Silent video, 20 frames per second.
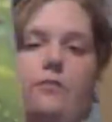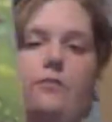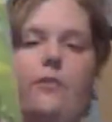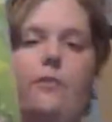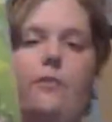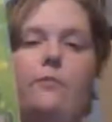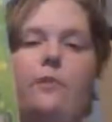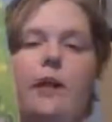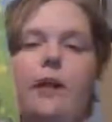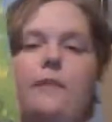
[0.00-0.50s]

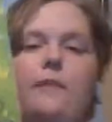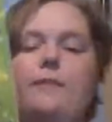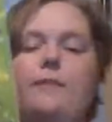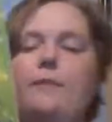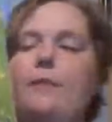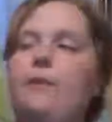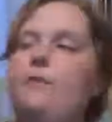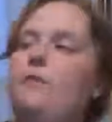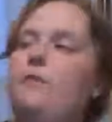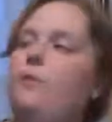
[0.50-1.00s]
from last
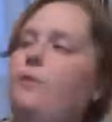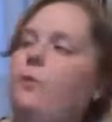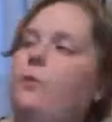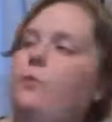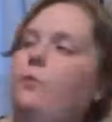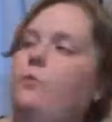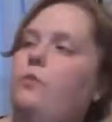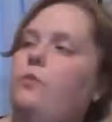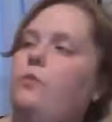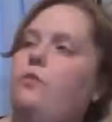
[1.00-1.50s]
semester
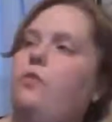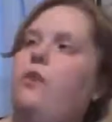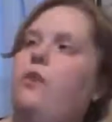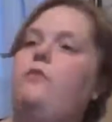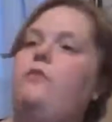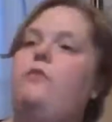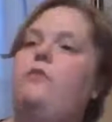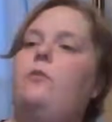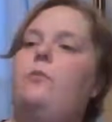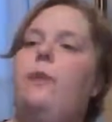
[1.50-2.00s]
when we tried
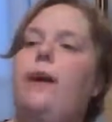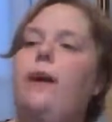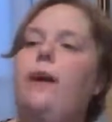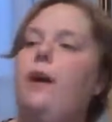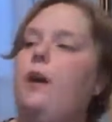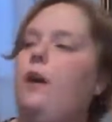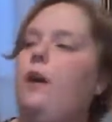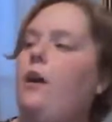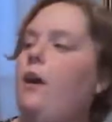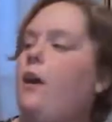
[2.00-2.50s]
to do a
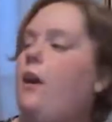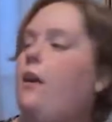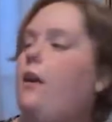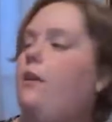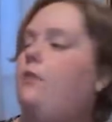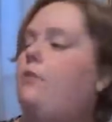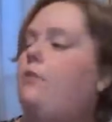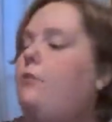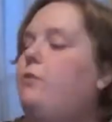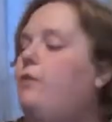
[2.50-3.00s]
Becca
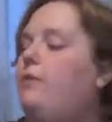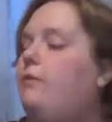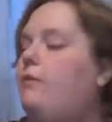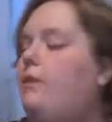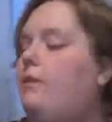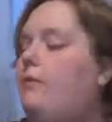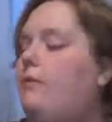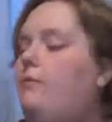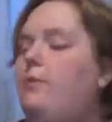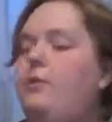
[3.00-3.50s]
and we
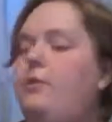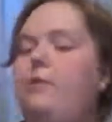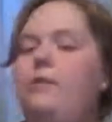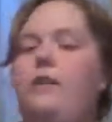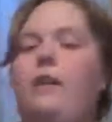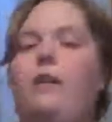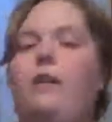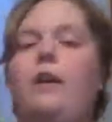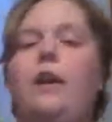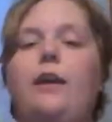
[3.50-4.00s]
decided we did
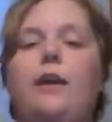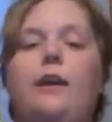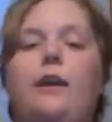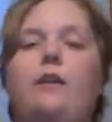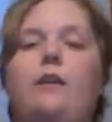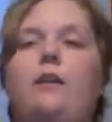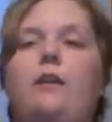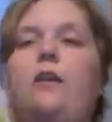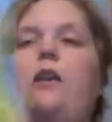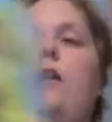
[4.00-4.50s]
not like
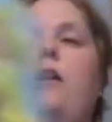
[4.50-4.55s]
it.